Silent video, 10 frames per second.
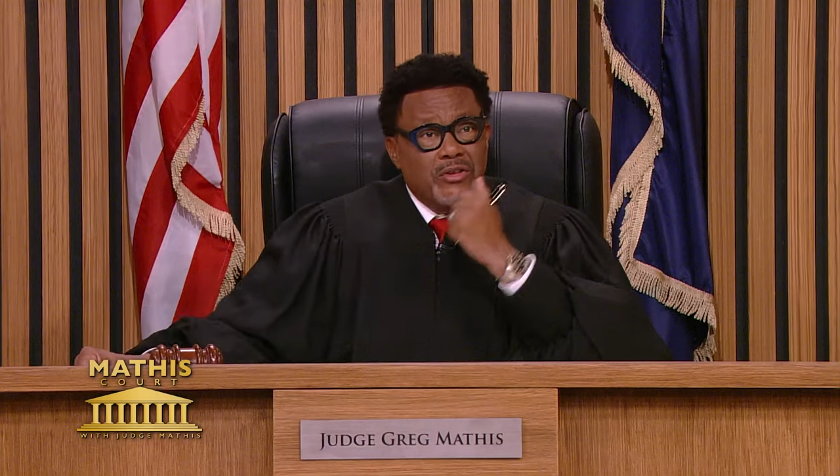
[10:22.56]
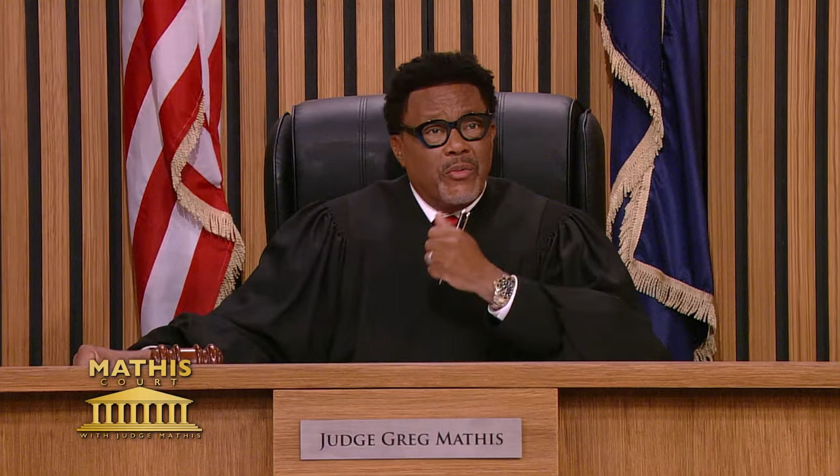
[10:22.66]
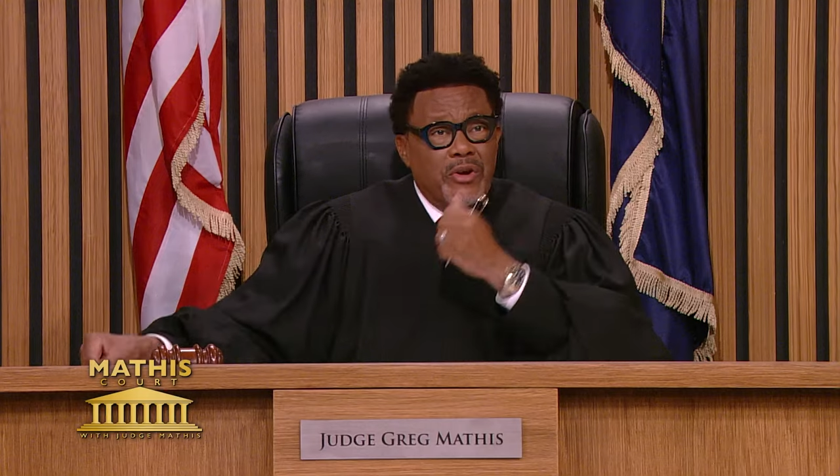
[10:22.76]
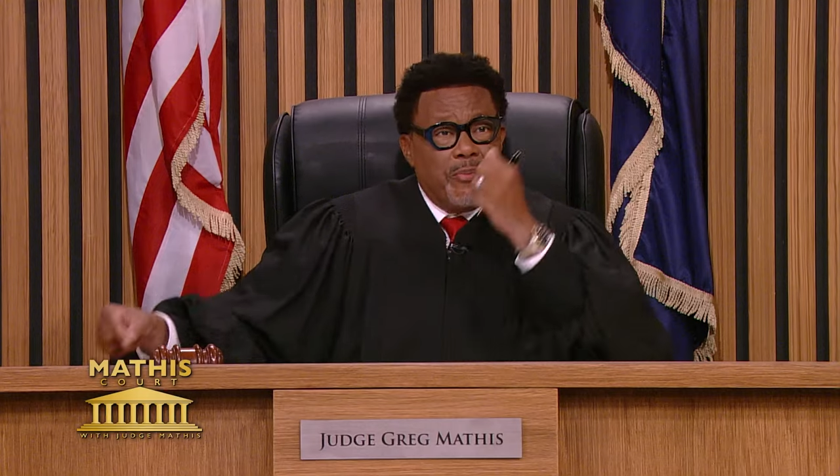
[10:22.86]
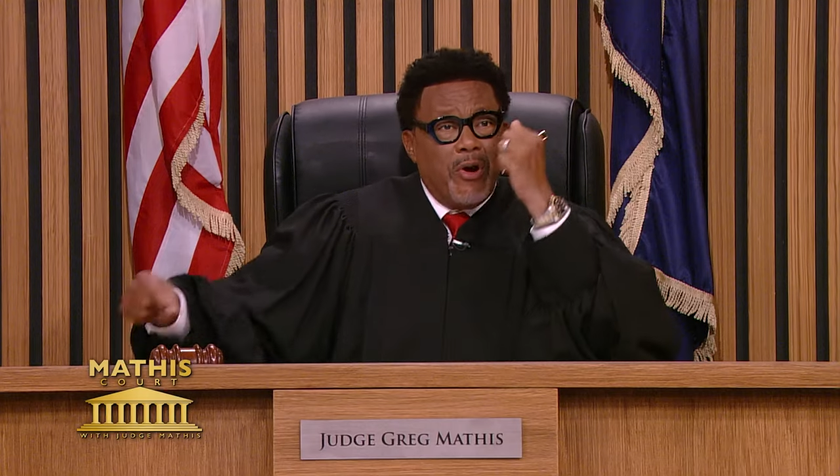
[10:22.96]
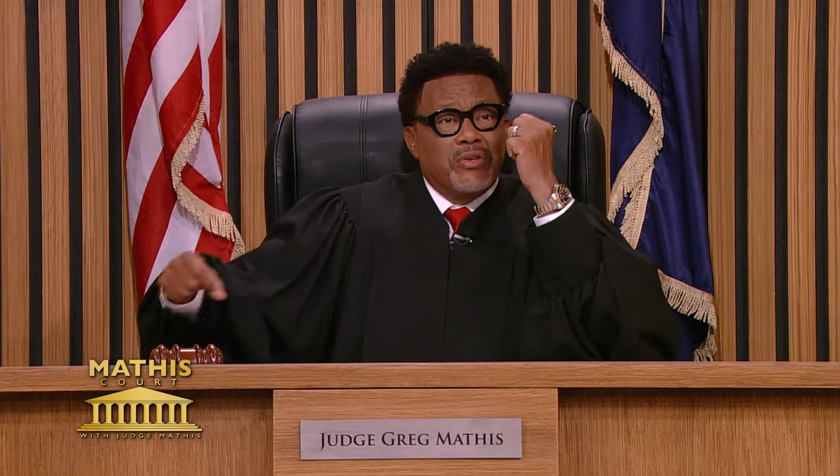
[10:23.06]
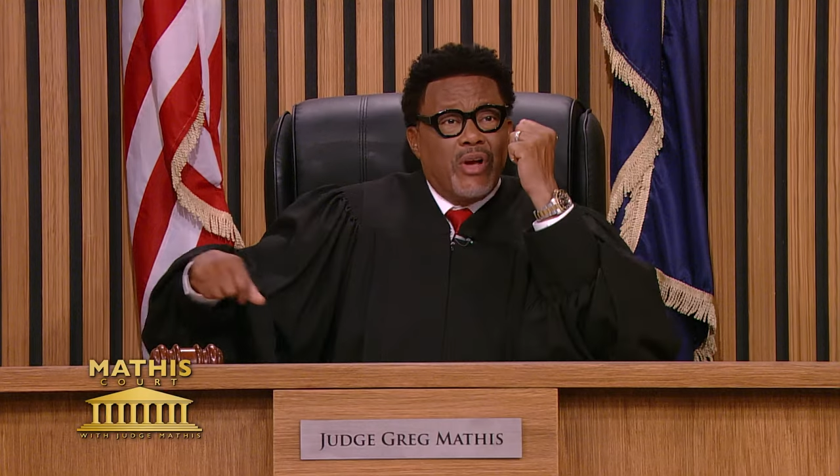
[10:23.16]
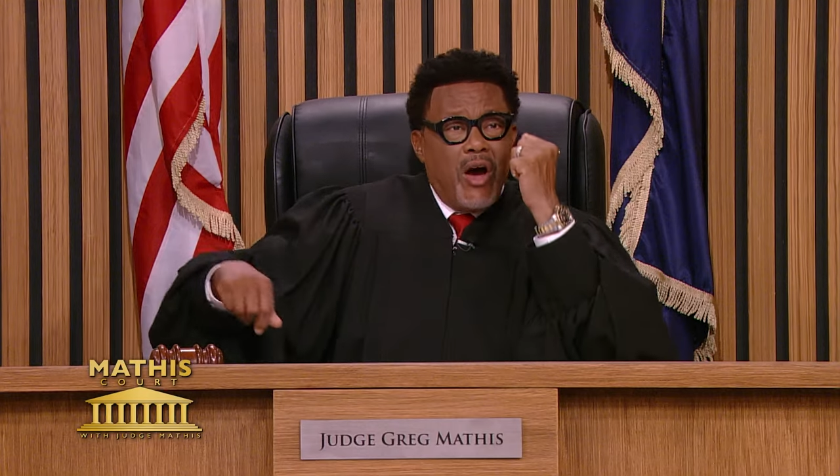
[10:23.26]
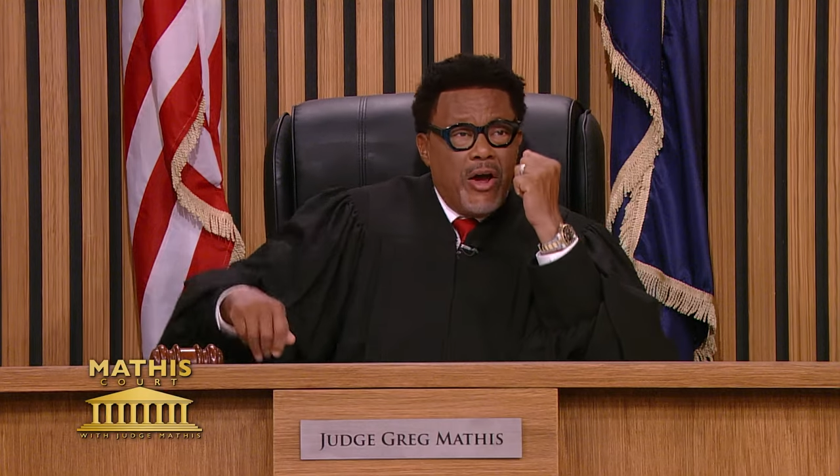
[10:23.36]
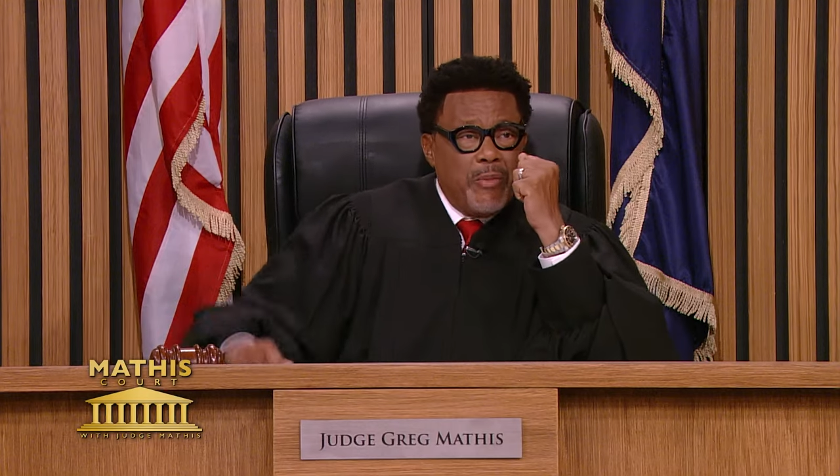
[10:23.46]
So when the
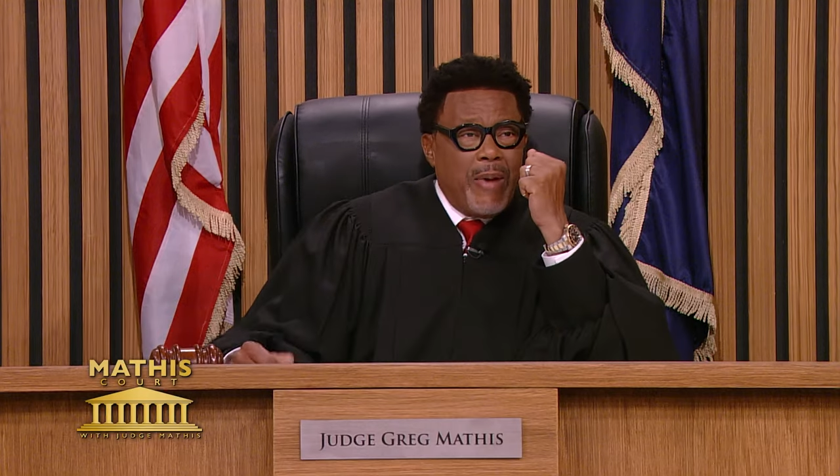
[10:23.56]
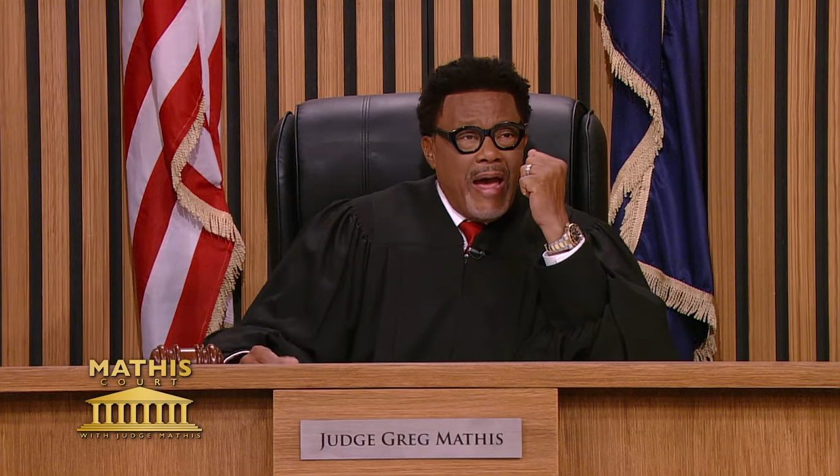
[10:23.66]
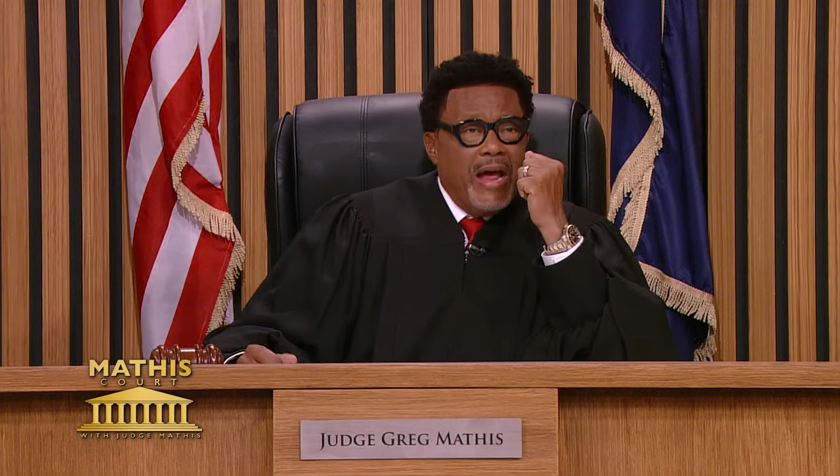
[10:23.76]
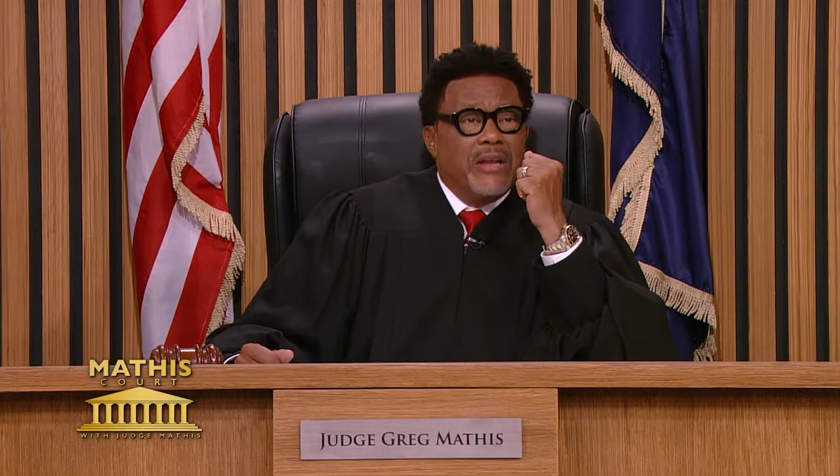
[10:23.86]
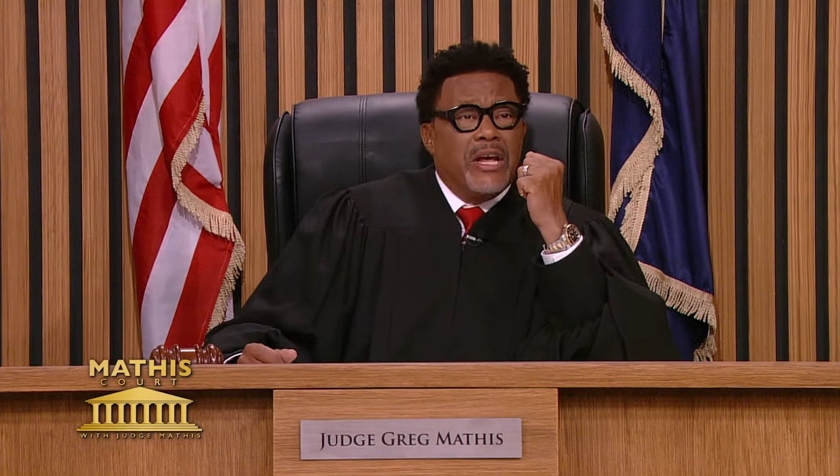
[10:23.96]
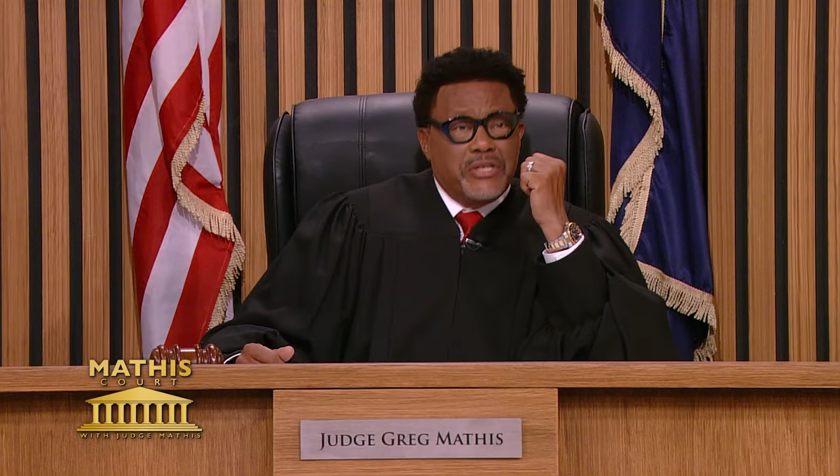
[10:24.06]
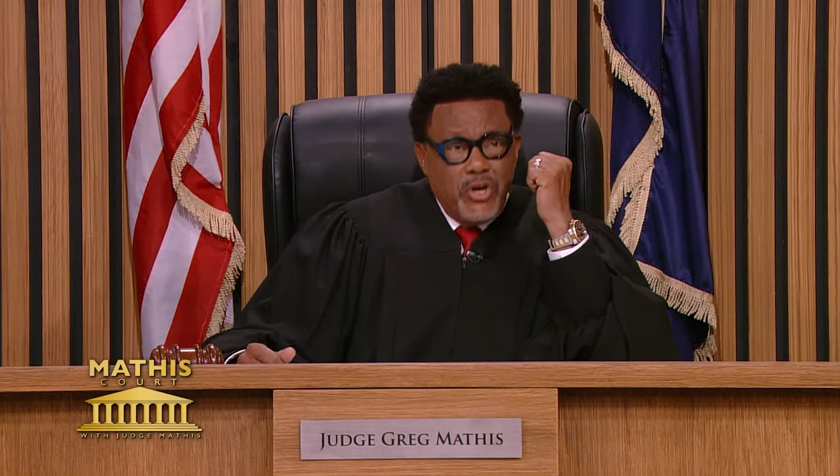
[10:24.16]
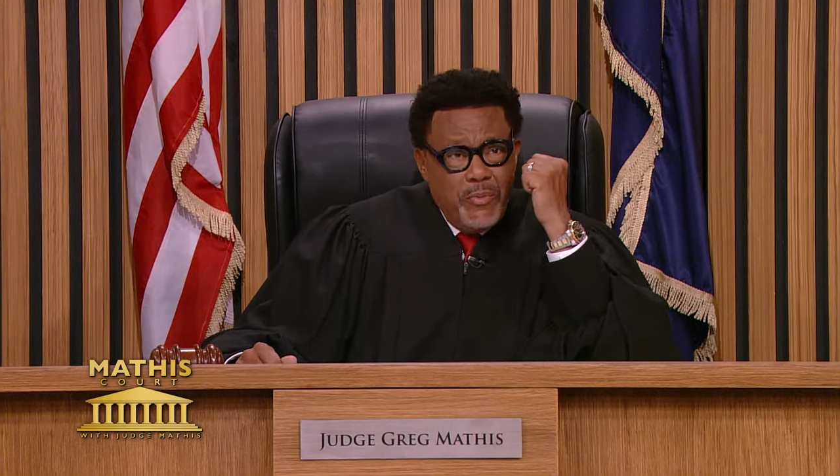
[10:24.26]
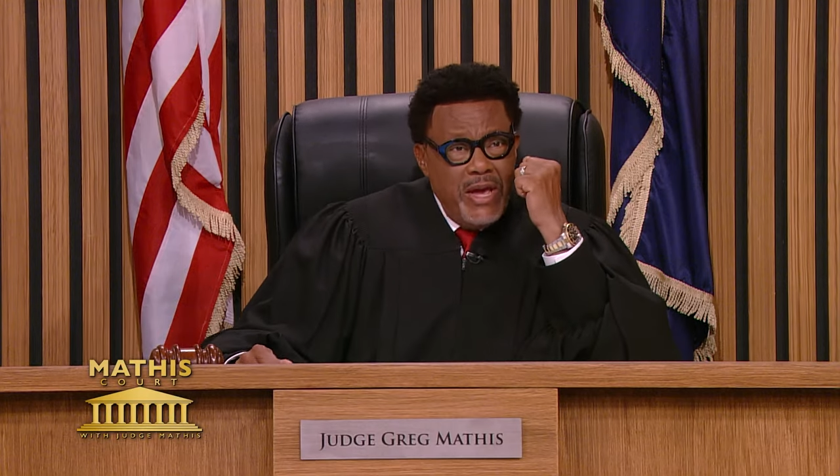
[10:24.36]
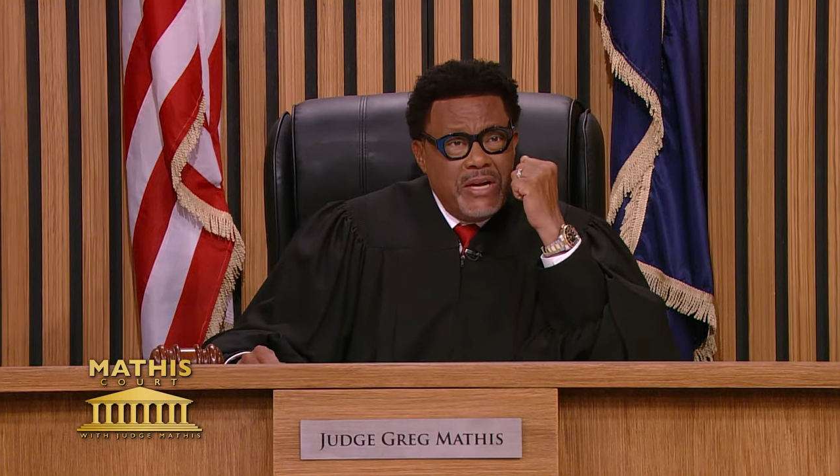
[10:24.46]
person calls you back, they're
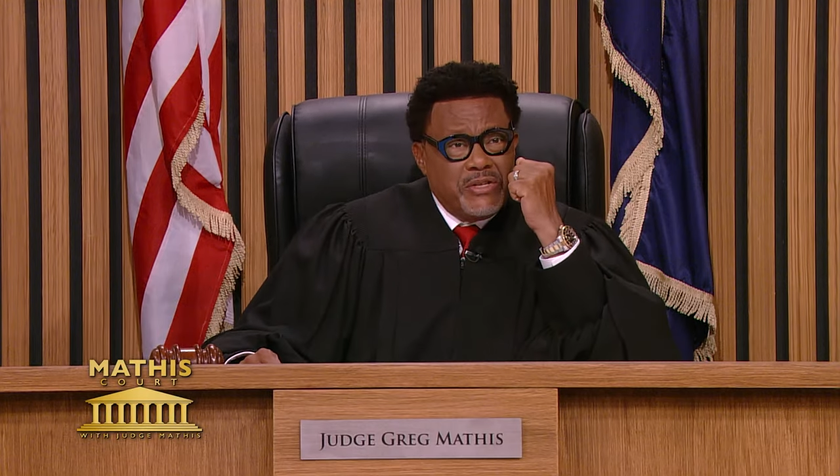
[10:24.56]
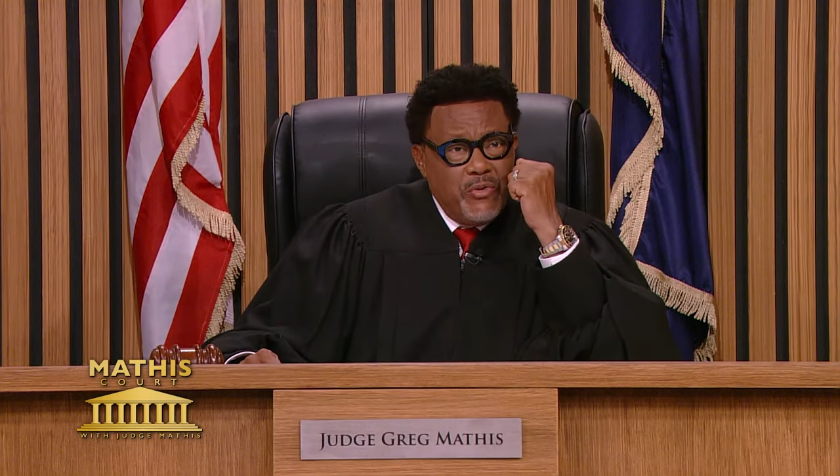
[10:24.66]
2 minutes